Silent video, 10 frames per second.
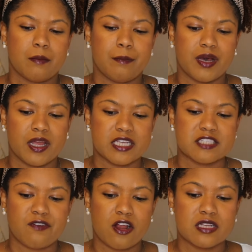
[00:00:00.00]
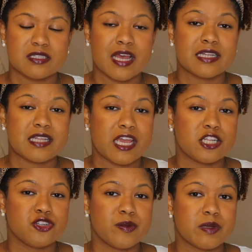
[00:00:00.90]
But as far as that
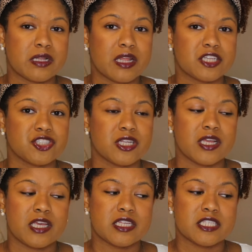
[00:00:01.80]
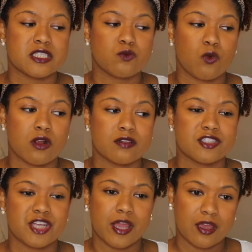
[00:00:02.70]
Daydream collection, it's worth
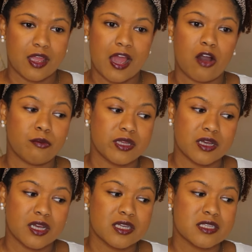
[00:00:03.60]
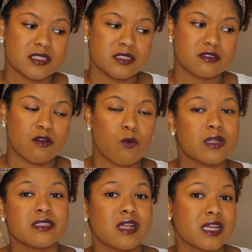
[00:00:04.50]
checking out because the
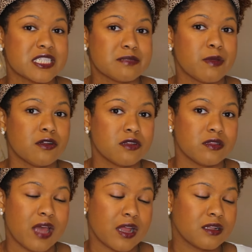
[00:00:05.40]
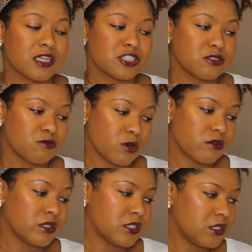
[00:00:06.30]
ones that I smelled in that collection were
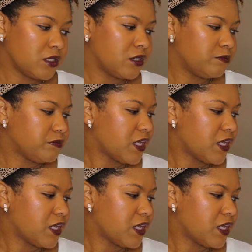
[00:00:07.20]
really good.